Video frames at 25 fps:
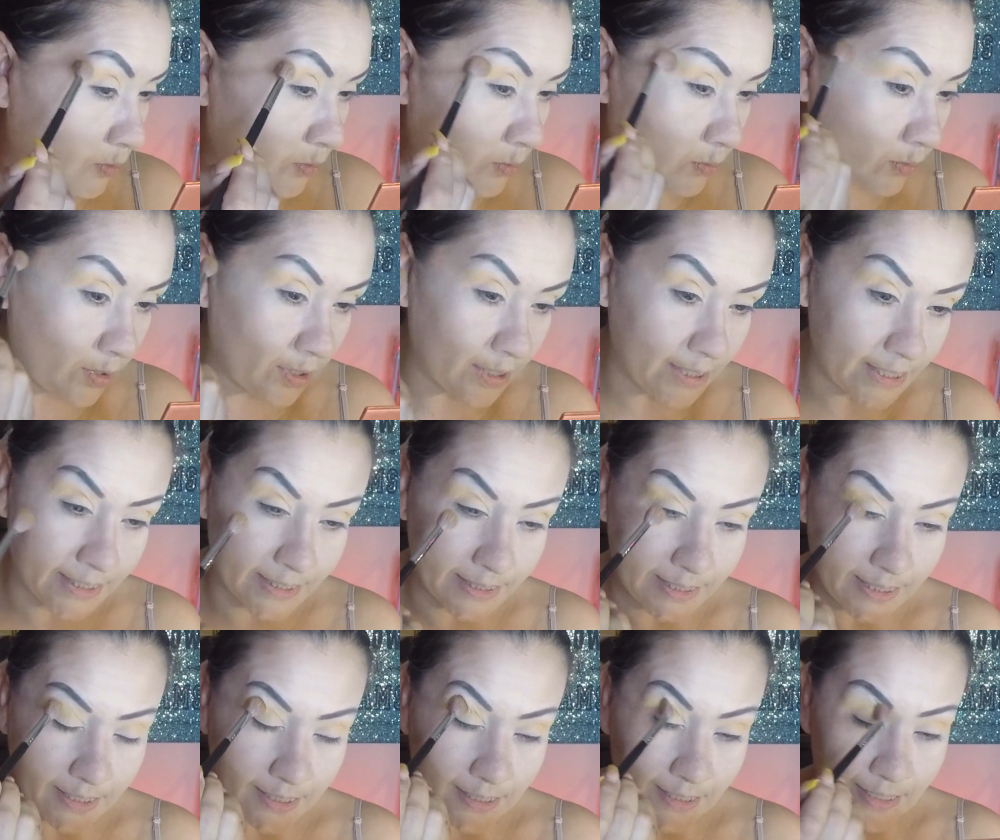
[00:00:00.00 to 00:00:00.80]
really
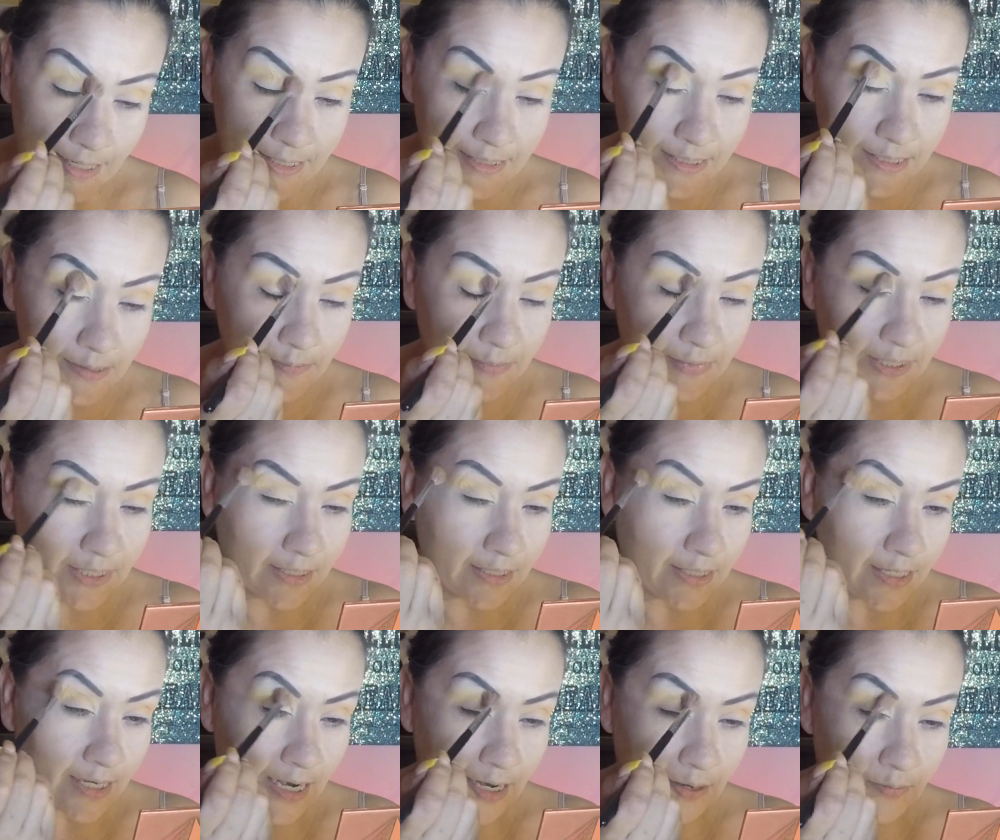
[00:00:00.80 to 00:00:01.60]
seen it as something
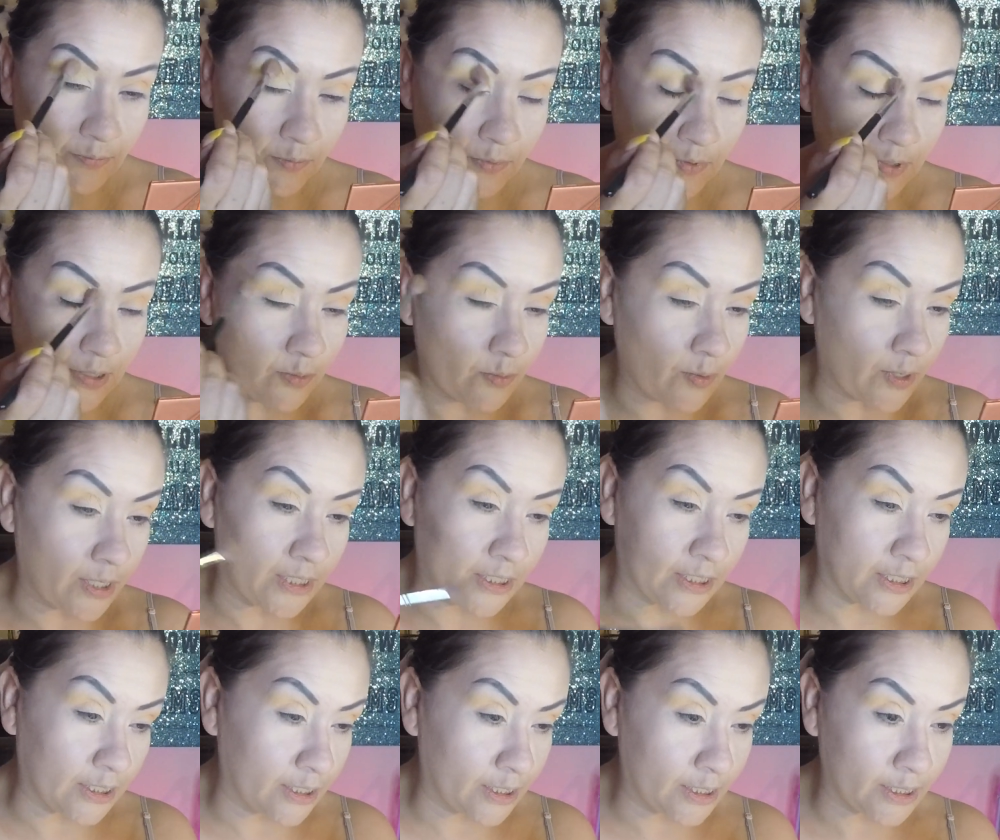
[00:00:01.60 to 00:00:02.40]
that I really wanted
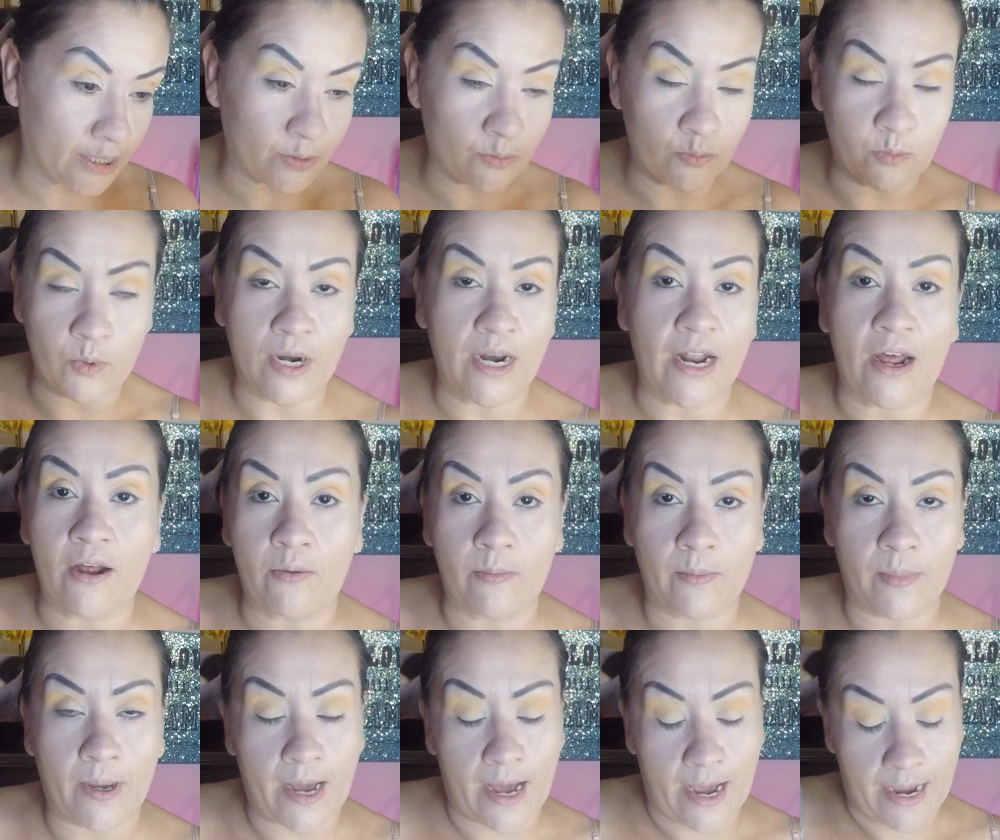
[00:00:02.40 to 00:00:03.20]
to just run out
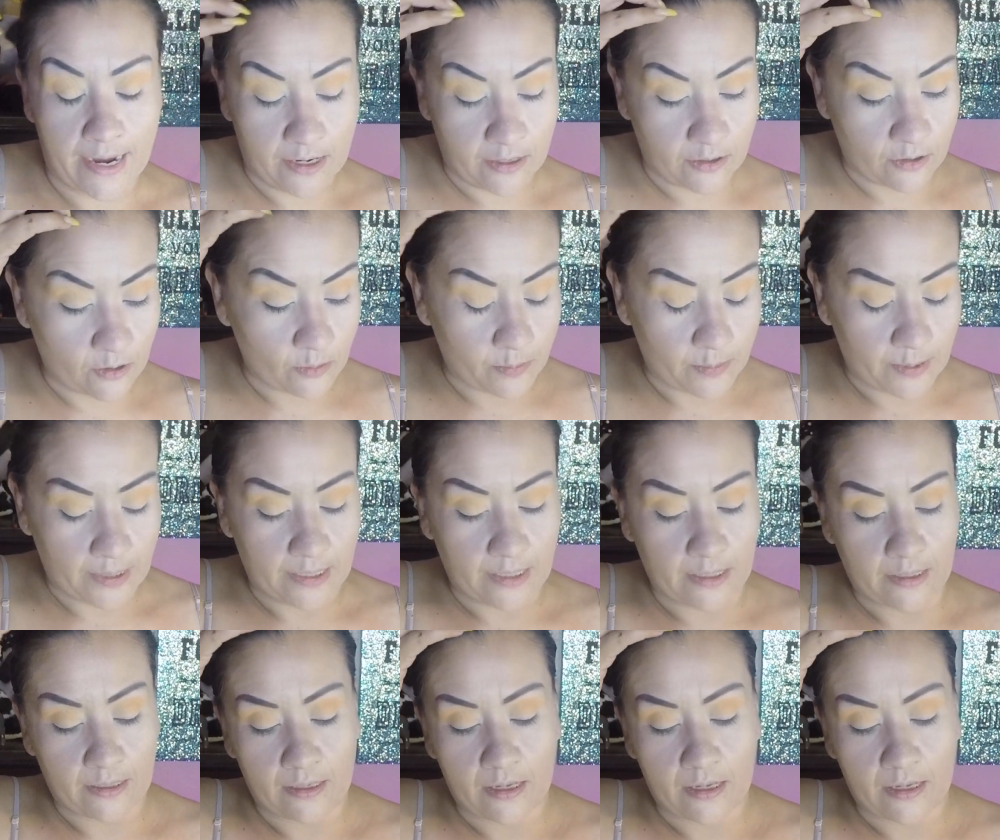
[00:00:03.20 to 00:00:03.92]
and buy, you know, but